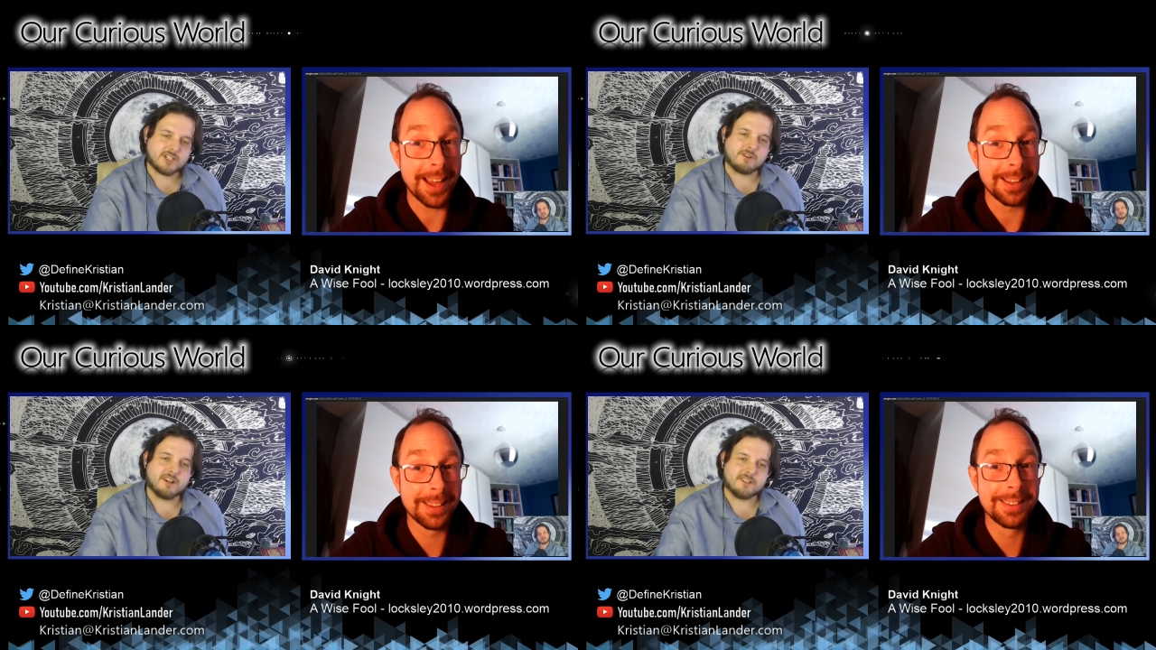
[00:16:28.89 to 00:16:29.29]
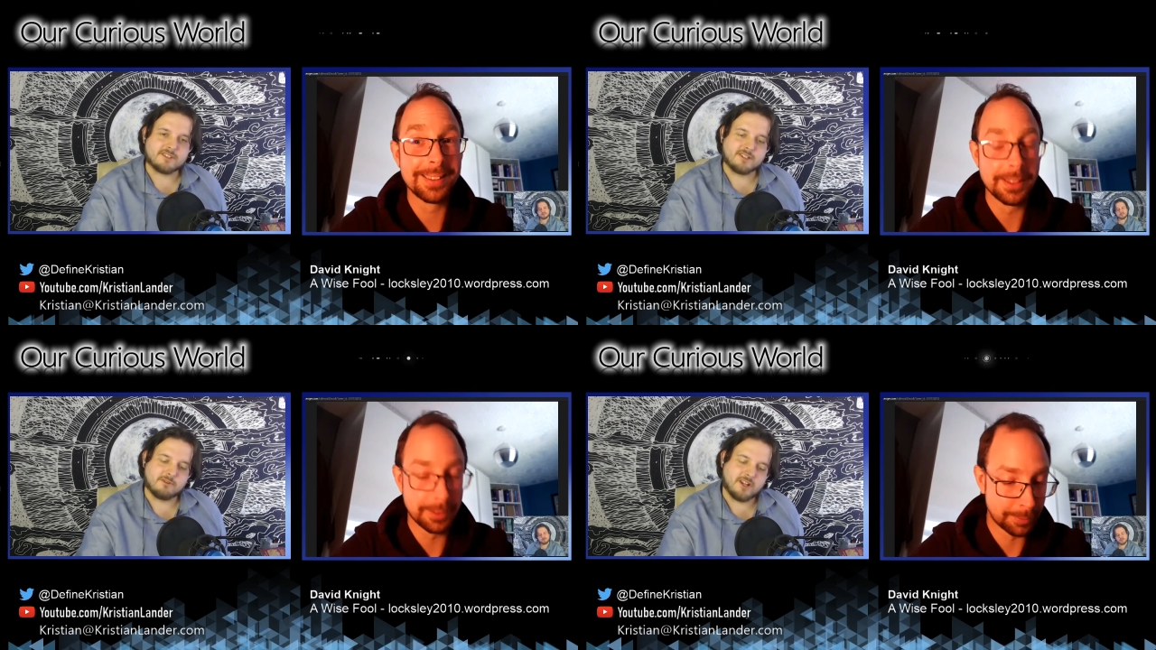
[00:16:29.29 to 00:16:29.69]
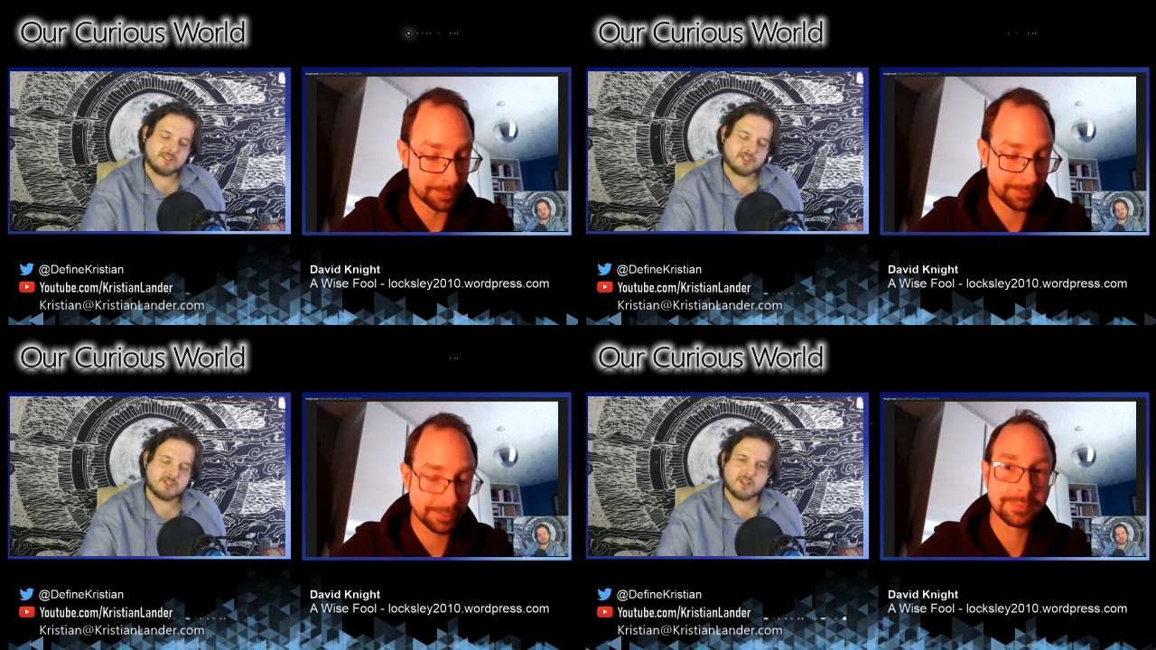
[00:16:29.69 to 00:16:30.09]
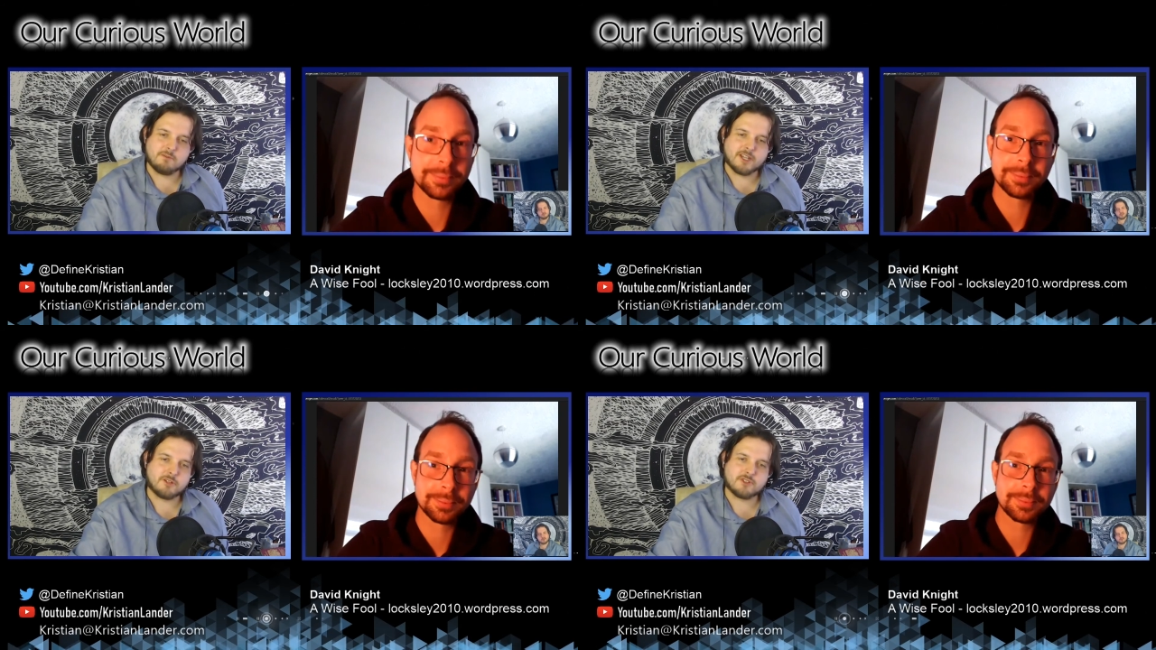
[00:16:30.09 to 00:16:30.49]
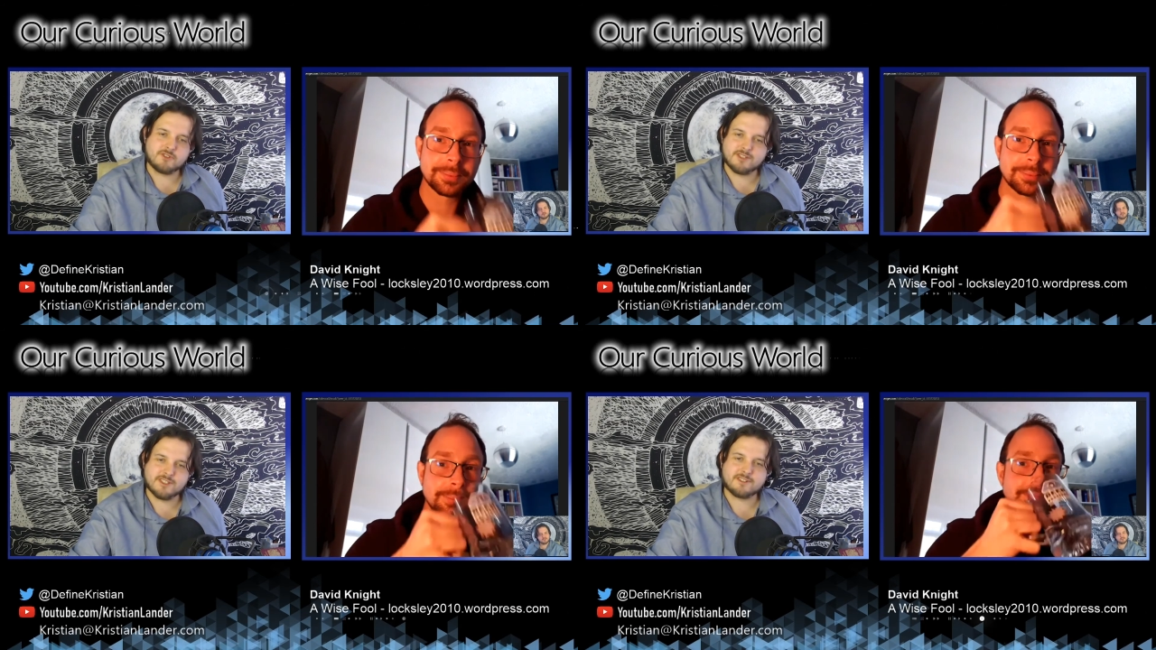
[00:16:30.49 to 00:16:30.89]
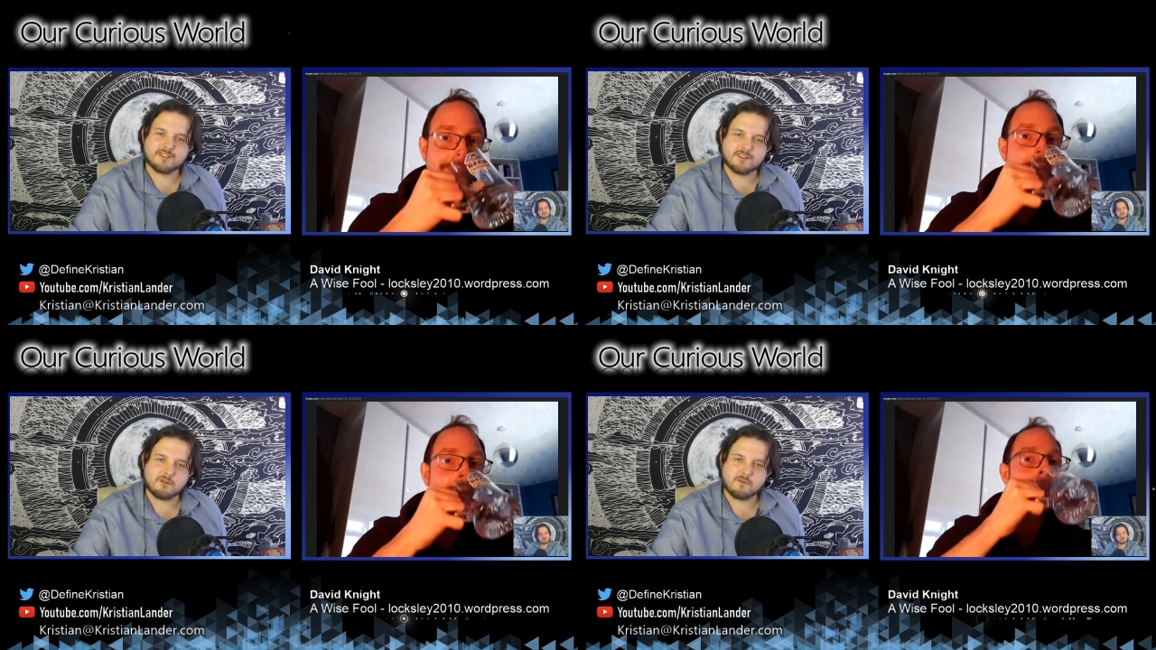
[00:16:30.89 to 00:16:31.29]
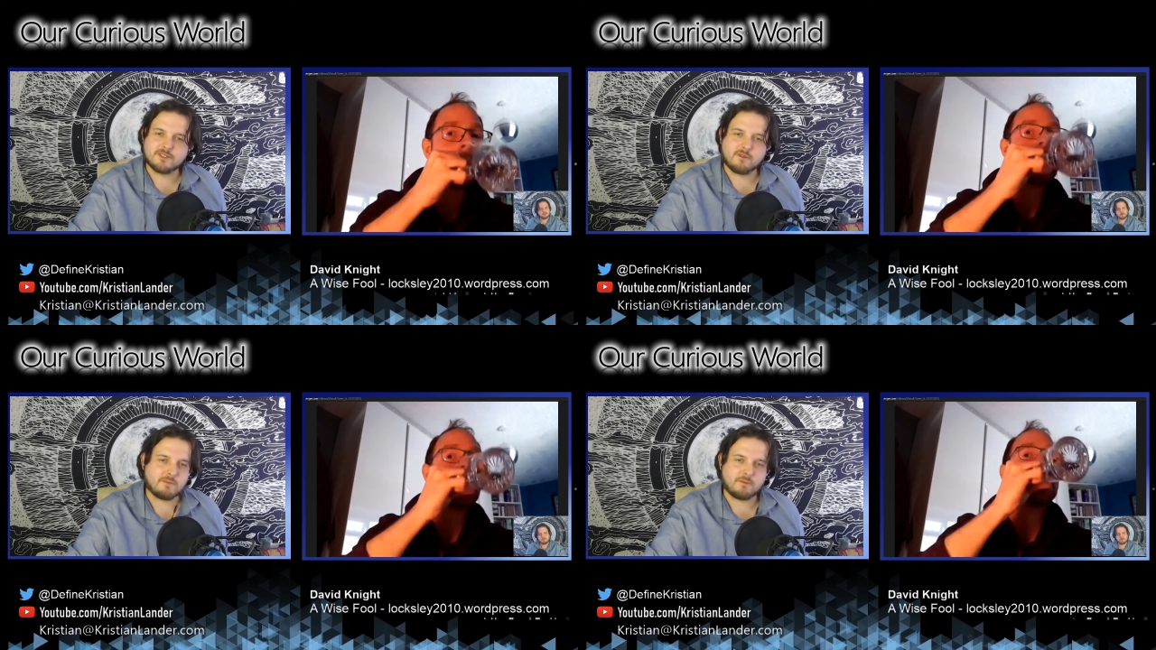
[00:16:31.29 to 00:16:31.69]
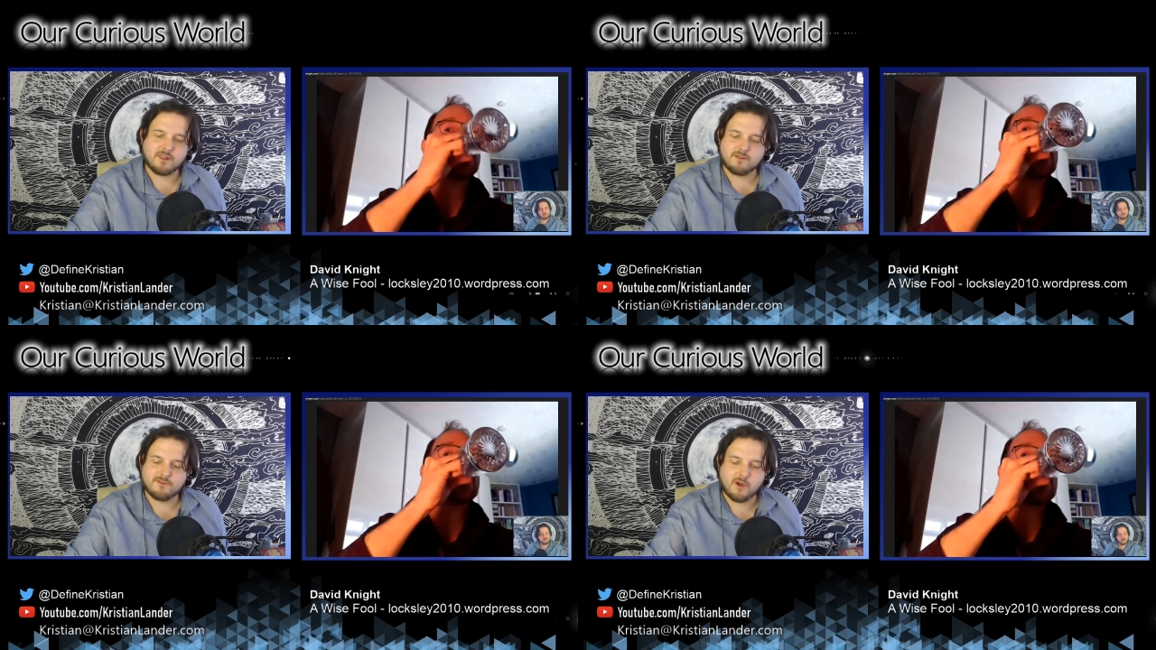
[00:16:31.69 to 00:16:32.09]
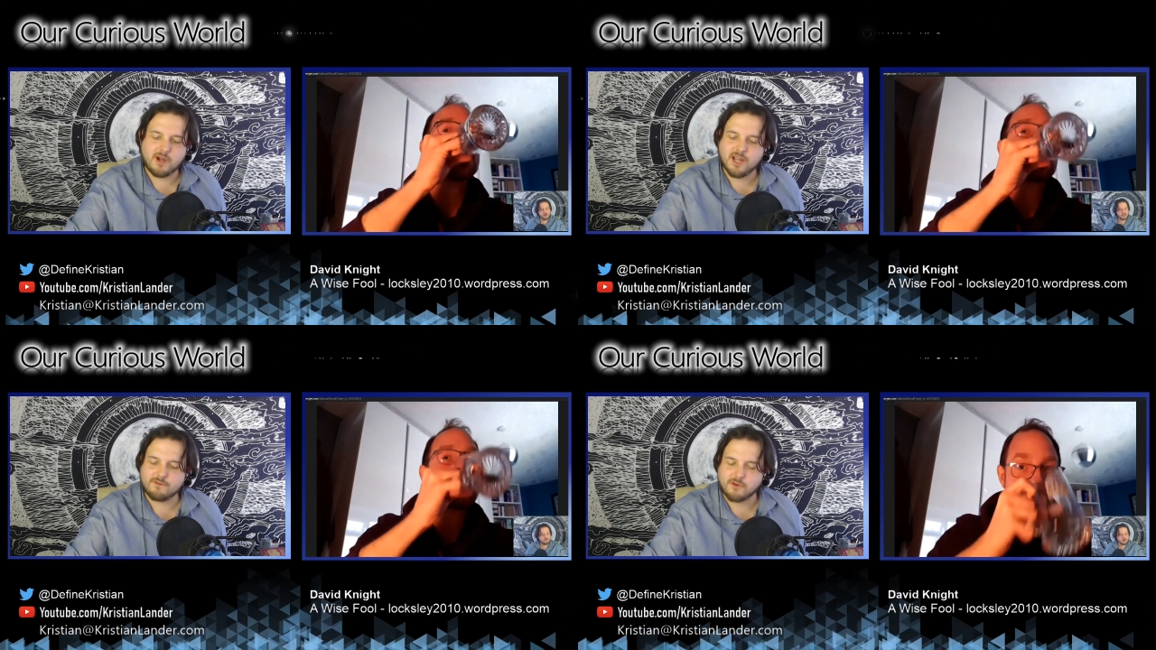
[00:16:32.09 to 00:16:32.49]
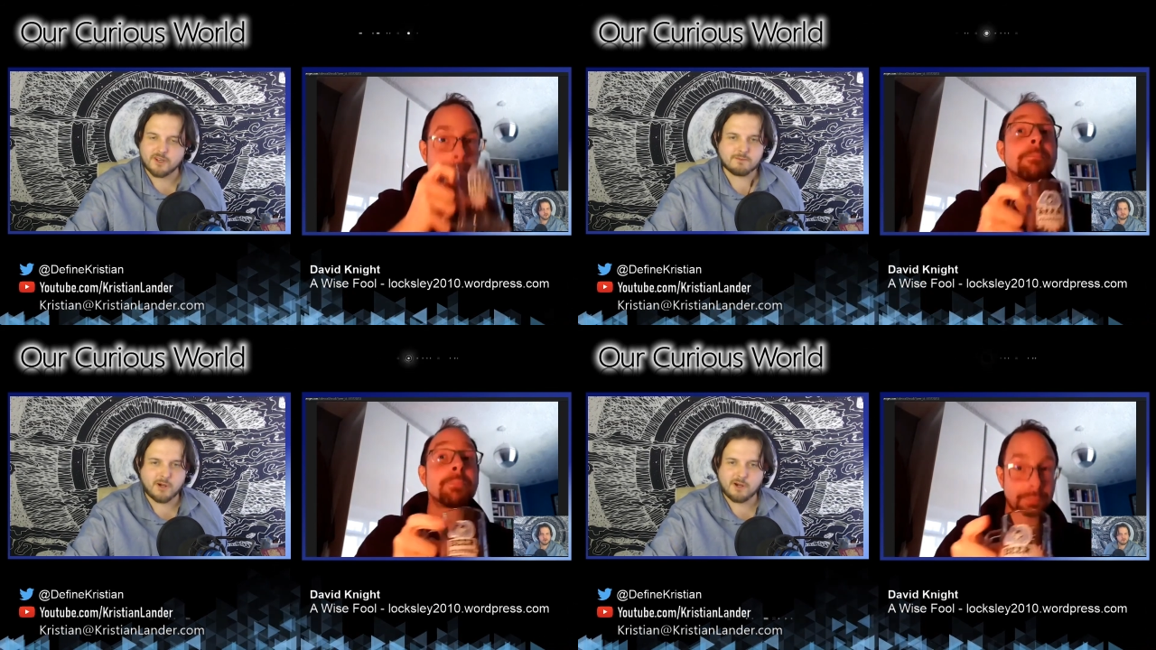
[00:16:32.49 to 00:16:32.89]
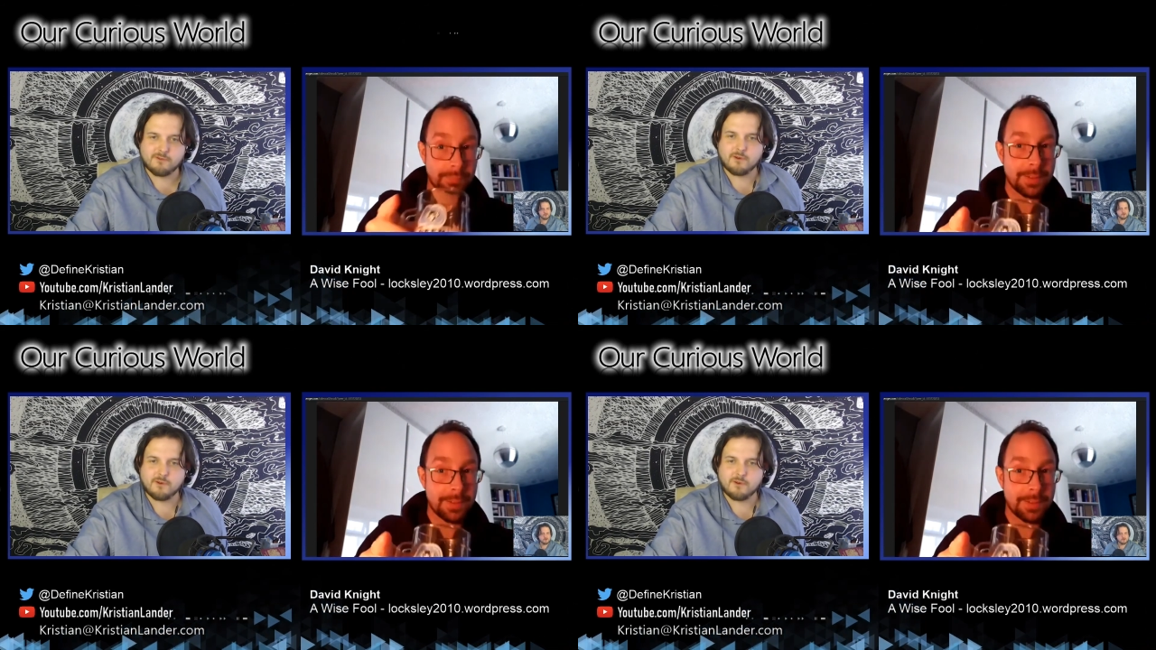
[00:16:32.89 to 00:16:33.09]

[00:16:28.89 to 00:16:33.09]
Speaker 1: credits and you realize it's J. Michael Straczynski, who obviously wrote Babylon Five, writes Marvel.